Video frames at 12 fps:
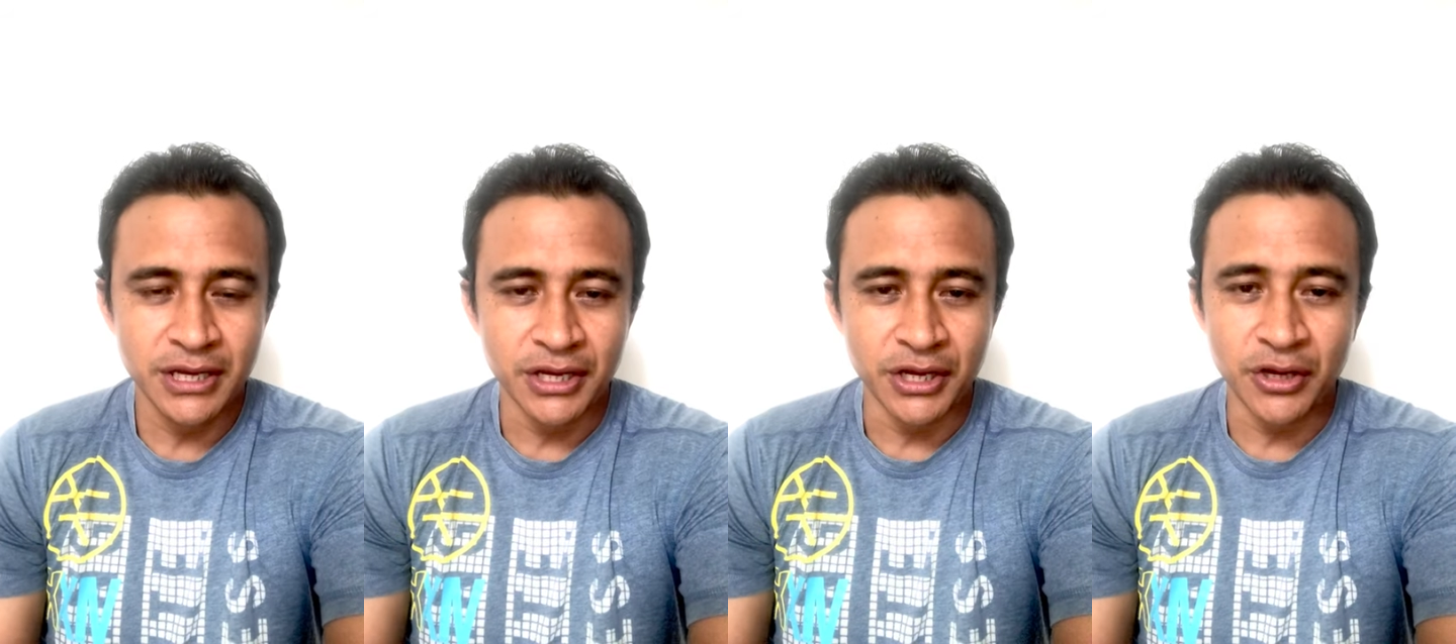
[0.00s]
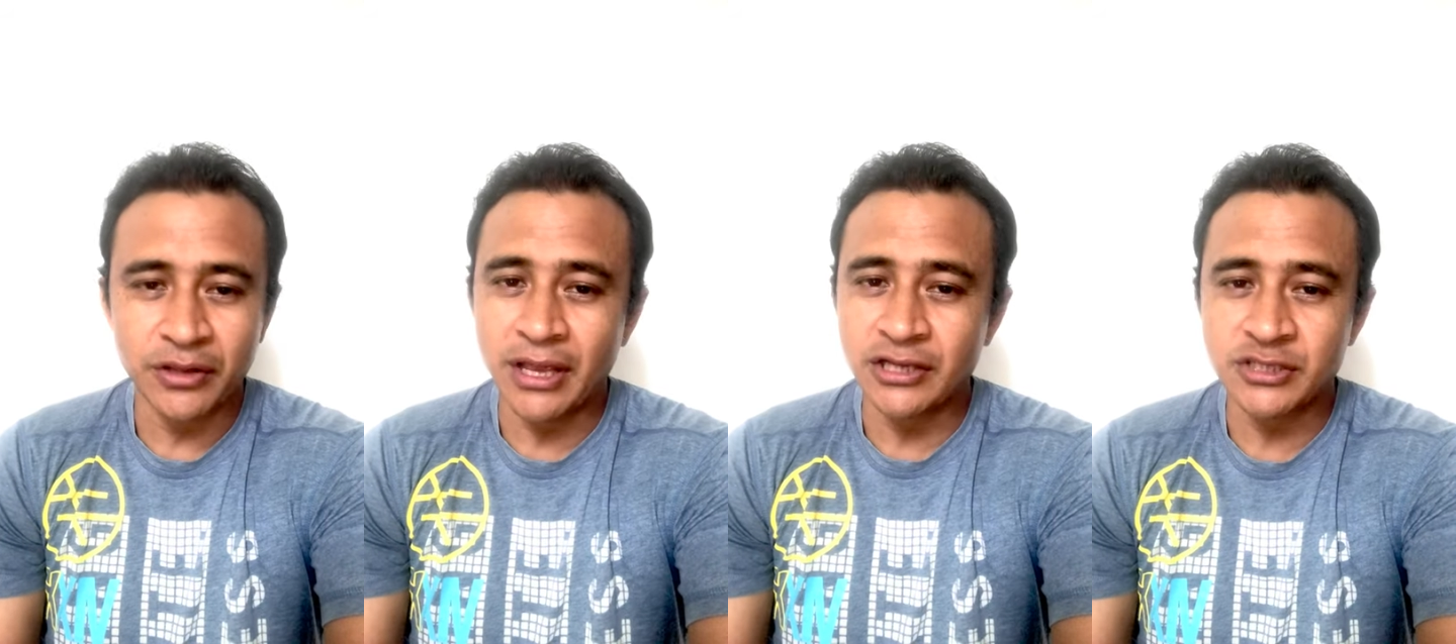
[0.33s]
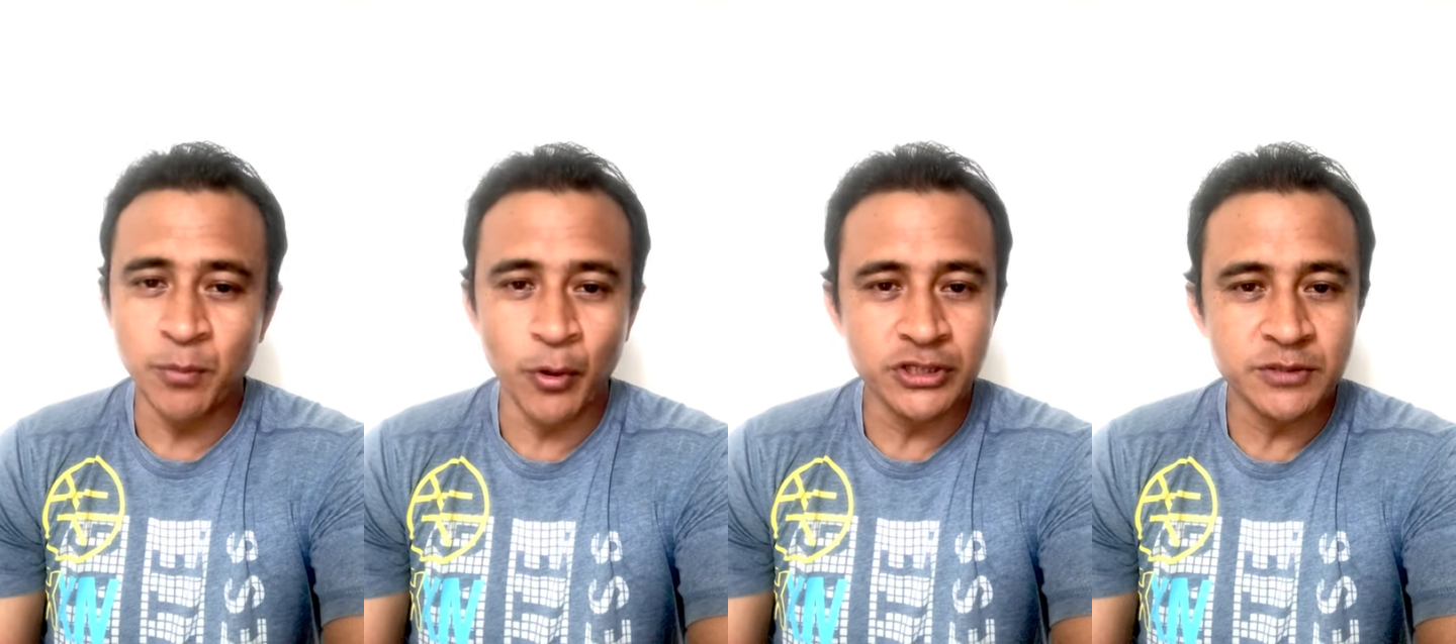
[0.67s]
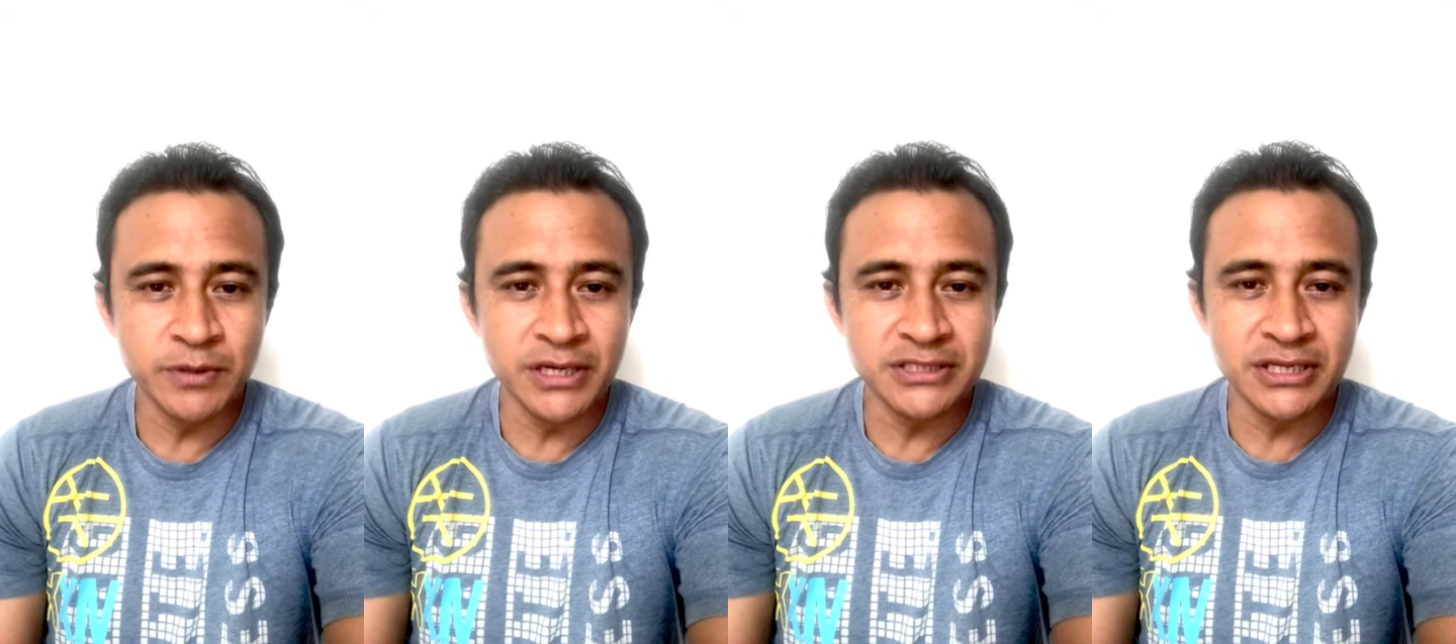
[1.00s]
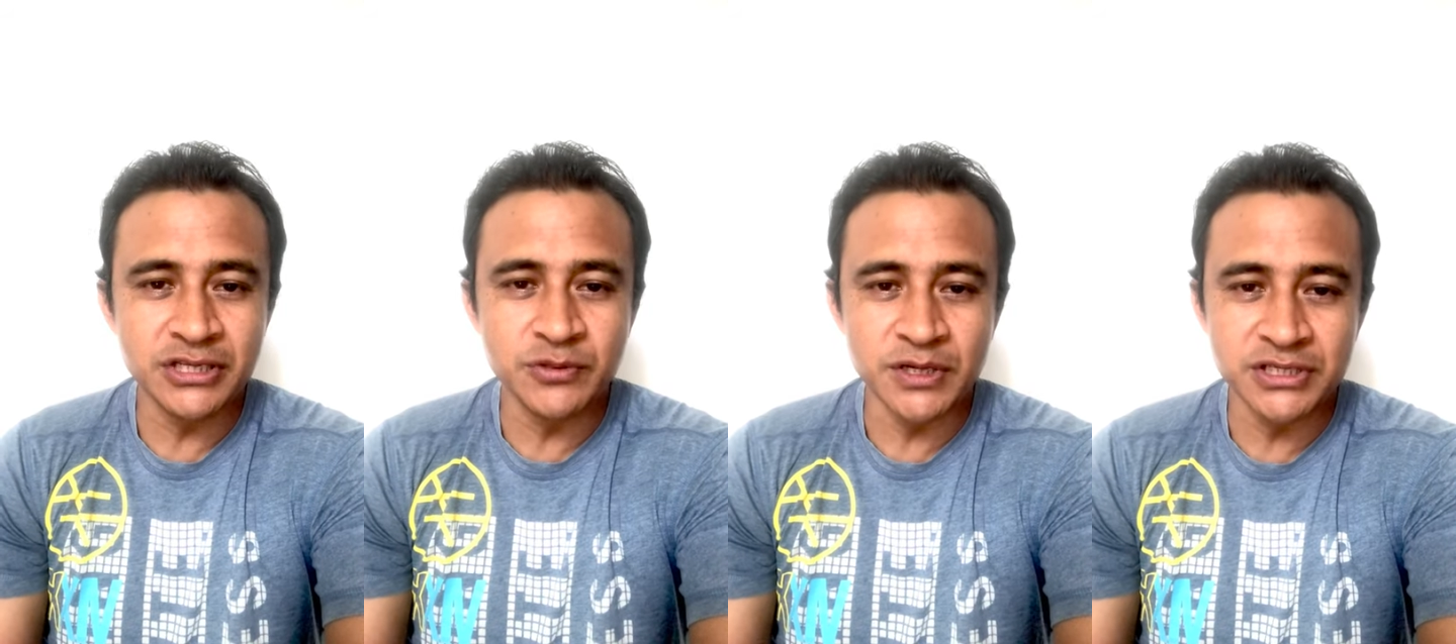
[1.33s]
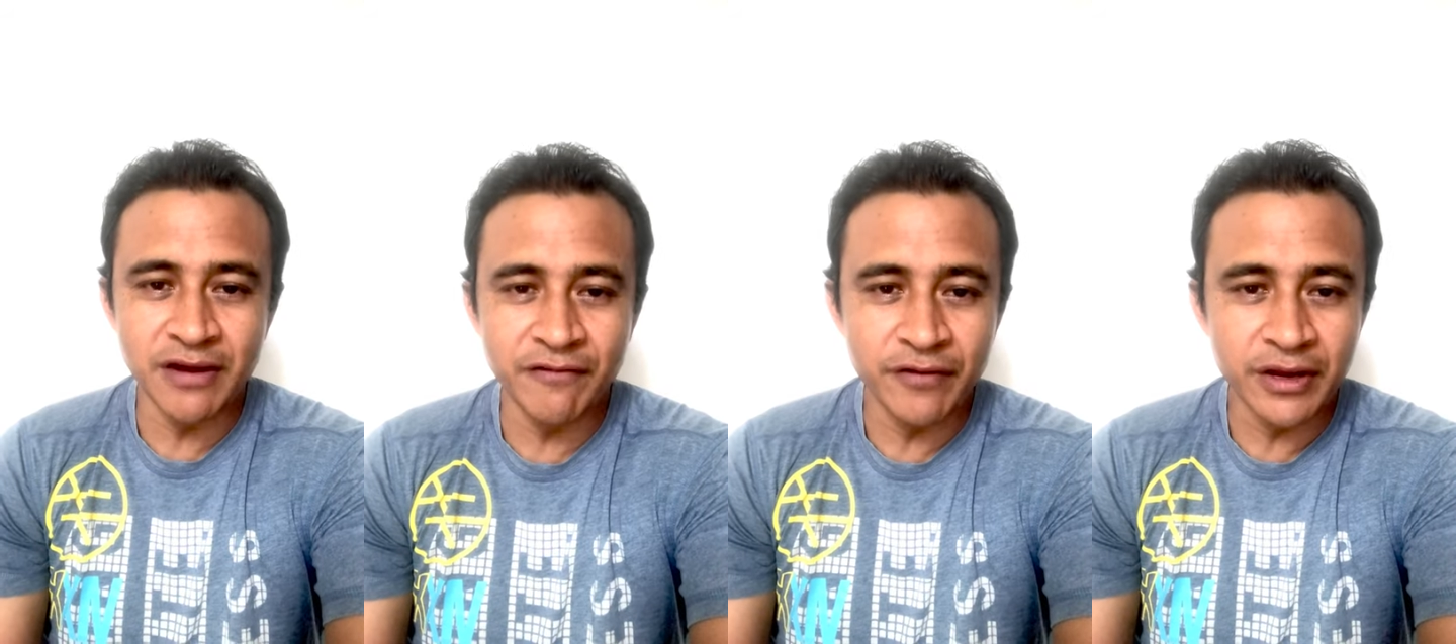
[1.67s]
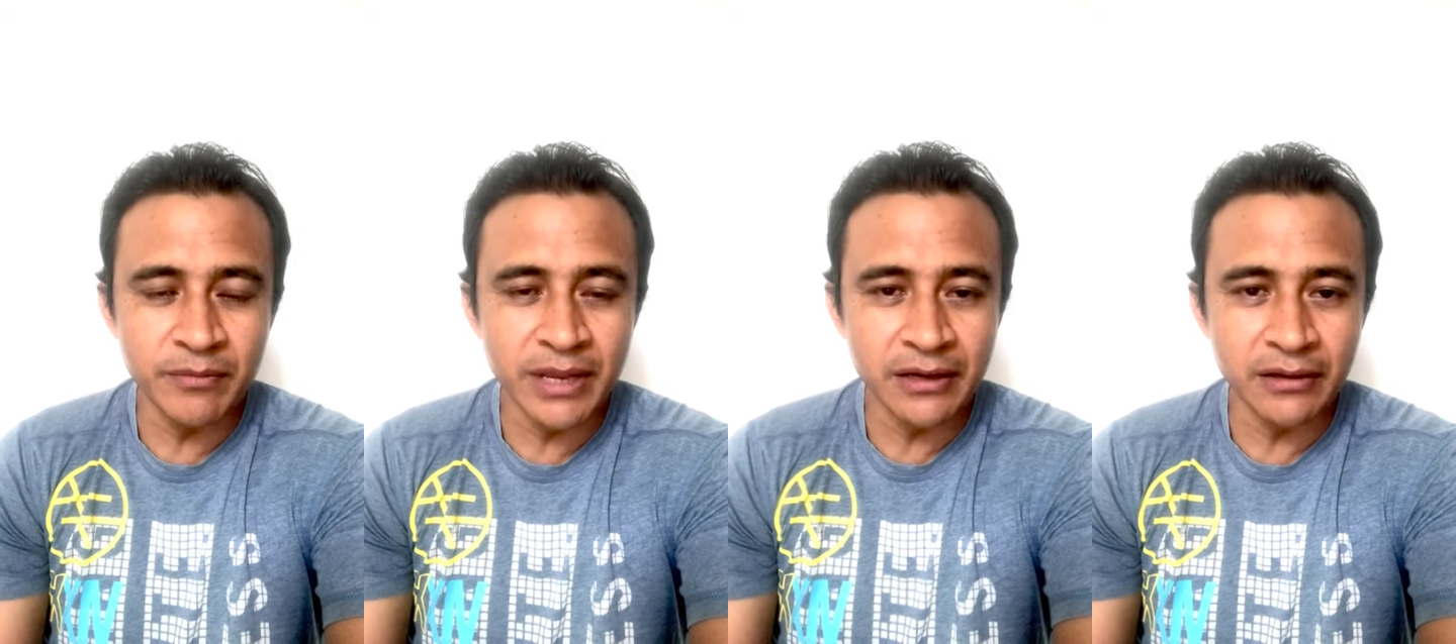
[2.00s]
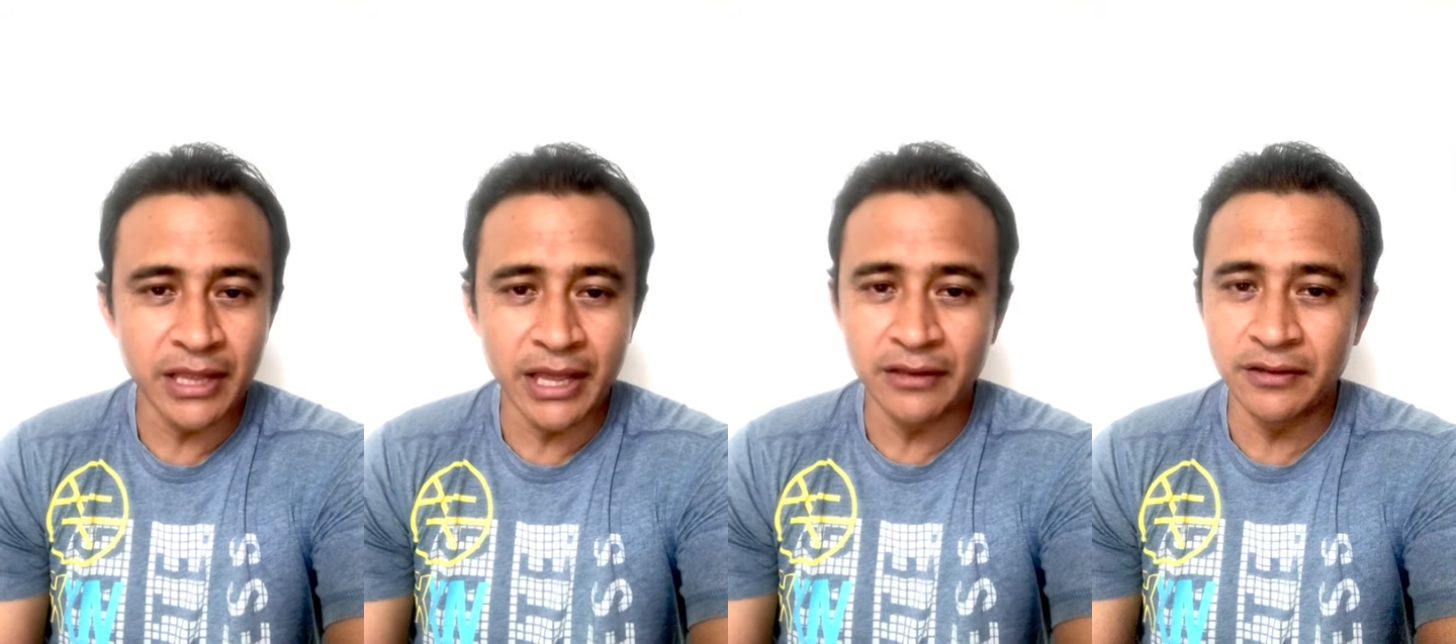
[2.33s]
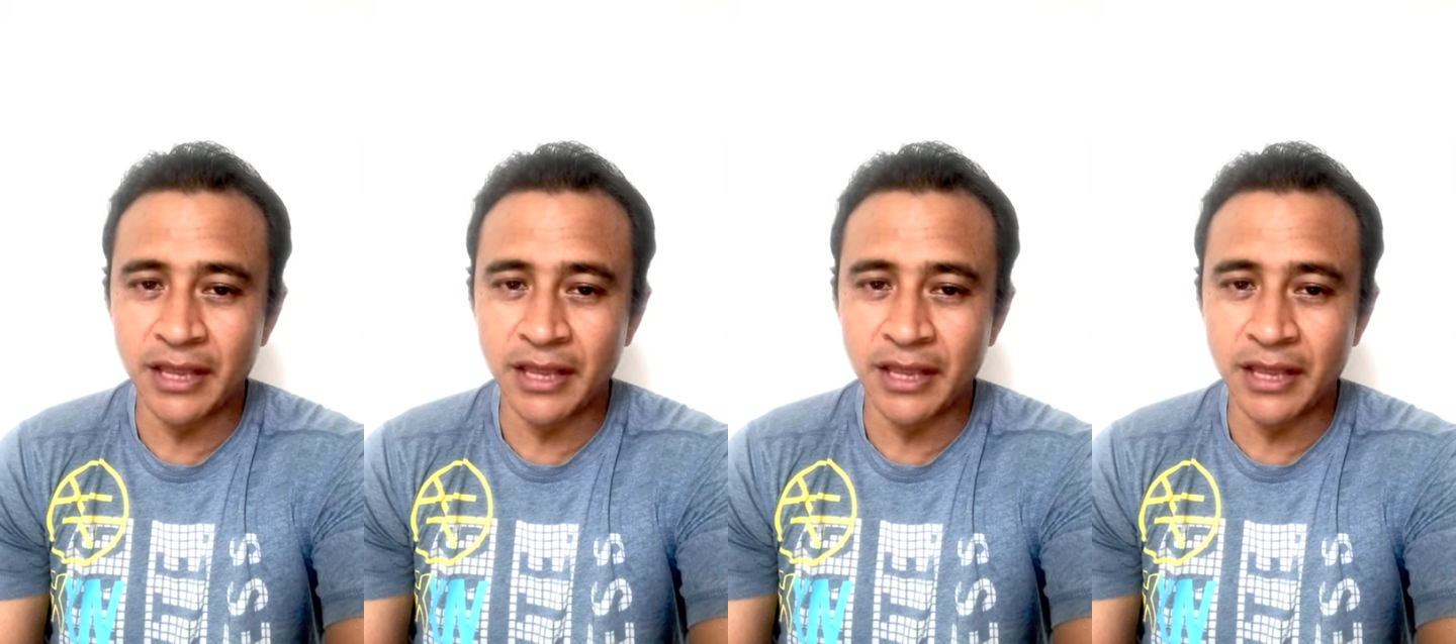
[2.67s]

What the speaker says: You know, there are sports persons who are suffering mental health,